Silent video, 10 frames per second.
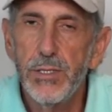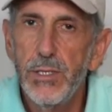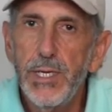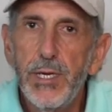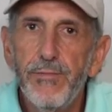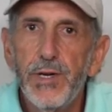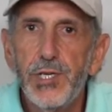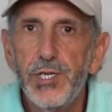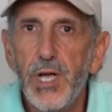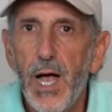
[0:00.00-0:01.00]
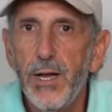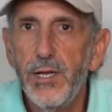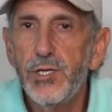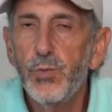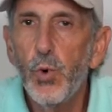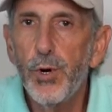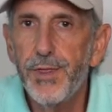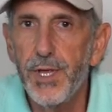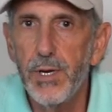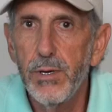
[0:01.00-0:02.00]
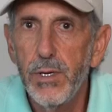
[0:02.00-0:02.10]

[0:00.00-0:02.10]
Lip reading: and give it a shot. It's worth it.